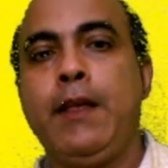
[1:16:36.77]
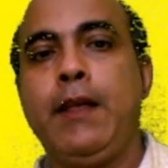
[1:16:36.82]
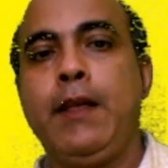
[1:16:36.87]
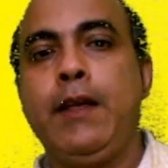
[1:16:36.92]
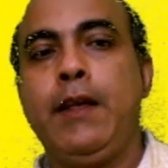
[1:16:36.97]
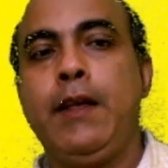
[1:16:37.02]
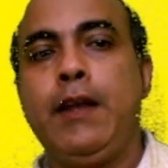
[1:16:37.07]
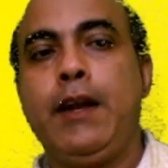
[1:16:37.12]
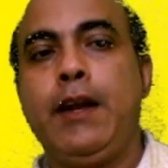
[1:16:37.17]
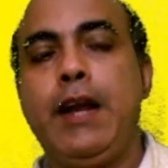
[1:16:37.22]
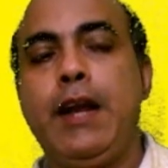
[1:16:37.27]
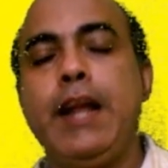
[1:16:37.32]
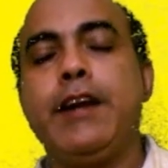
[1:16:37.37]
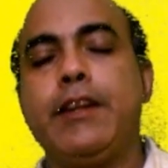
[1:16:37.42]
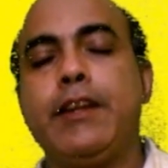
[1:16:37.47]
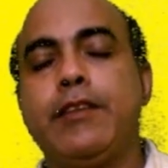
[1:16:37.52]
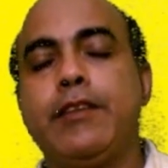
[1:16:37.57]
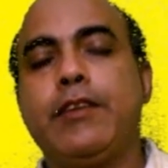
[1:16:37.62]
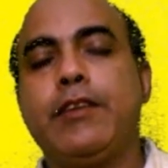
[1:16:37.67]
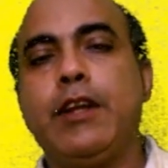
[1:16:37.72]
Let
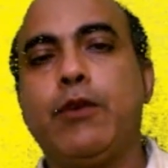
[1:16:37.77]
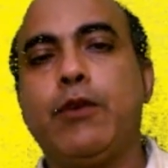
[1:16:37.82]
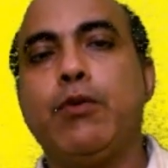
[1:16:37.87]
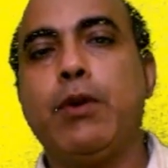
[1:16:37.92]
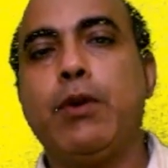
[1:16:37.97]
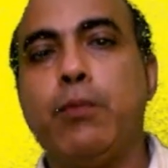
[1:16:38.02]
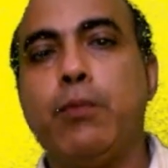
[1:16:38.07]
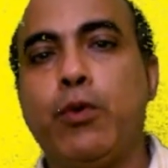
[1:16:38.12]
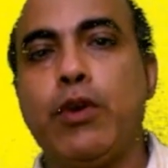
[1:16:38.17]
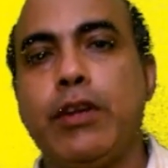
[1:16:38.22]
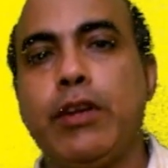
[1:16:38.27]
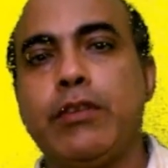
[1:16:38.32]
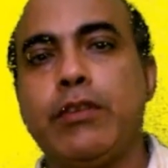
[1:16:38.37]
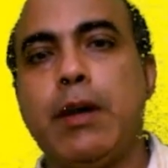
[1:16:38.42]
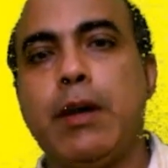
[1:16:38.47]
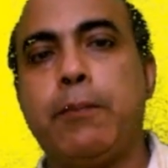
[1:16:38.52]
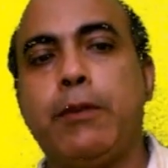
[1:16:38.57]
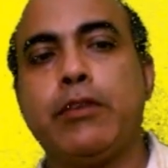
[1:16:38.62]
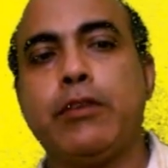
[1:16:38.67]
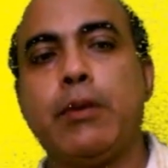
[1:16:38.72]
us take one more
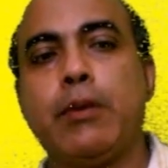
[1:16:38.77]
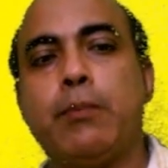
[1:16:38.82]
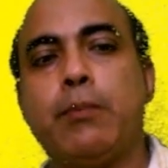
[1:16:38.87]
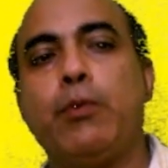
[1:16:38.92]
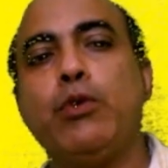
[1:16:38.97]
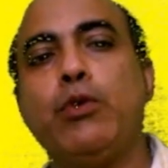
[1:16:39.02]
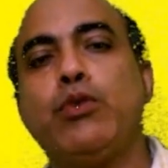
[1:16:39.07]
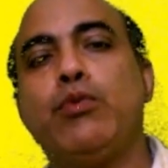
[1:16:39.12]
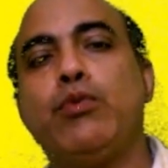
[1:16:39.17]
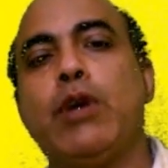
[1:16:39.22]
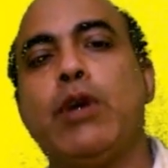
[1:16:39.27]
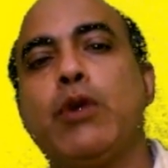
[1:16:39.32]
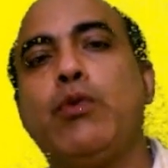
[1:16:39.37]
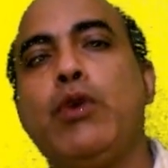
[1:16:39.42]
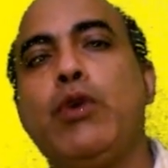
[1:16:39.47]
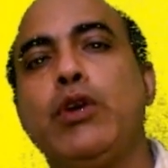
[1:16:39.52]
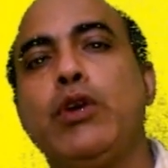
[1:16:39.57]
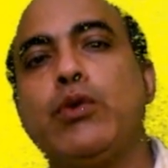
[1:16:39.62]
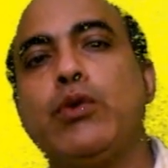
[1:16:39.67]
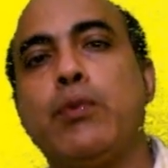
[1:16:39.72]
example. Suppose we are
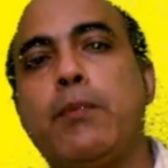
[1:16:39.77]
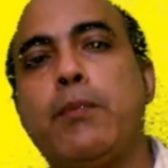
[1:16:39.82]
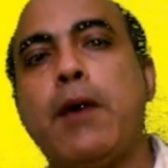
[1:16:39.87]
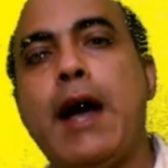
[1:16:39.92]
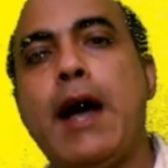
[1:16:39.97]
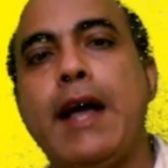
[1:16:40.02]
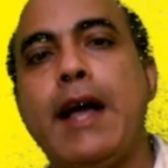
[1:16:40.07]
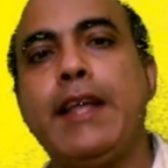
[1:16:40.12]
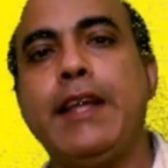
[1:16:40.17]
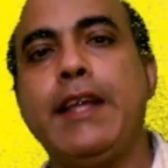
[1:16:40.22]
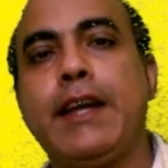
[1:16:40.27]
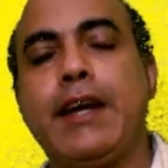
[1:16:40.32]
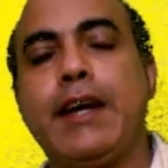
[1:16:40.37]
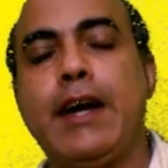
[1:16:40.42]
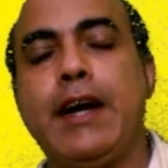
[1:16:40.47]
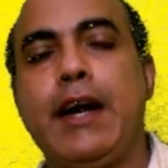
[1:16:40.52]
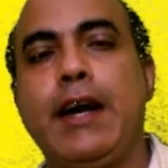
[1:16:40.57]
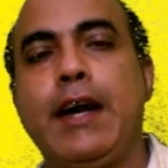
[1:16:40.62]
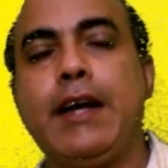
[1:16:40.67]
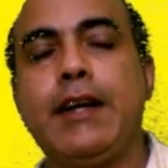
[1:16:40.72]
going to buy a
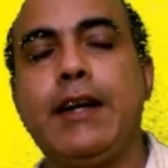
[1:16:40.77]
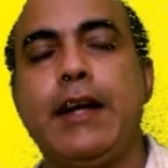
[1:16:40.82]
car,